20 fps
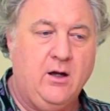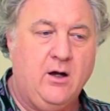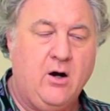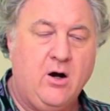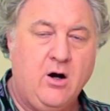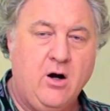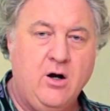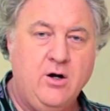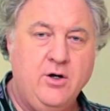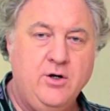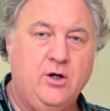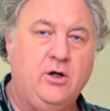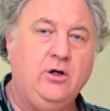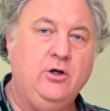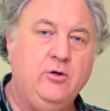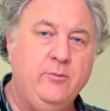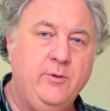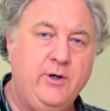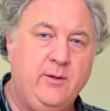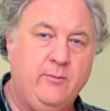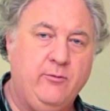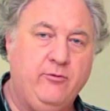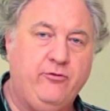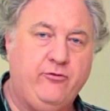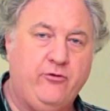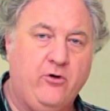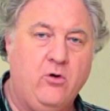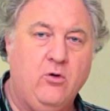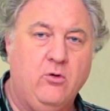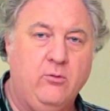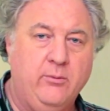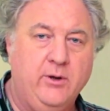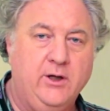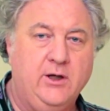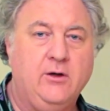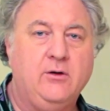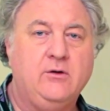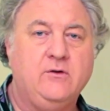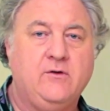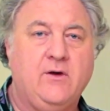hard aluminum foam.
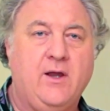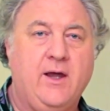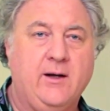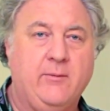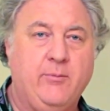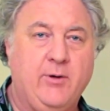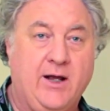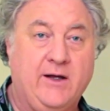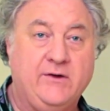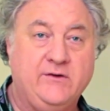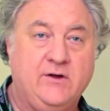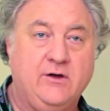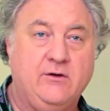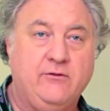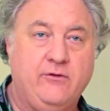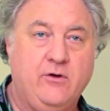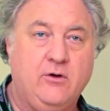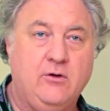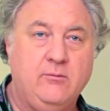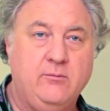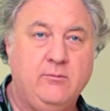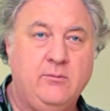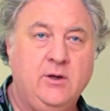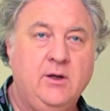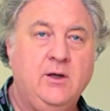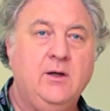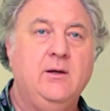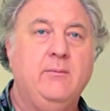It looks like plastic foam,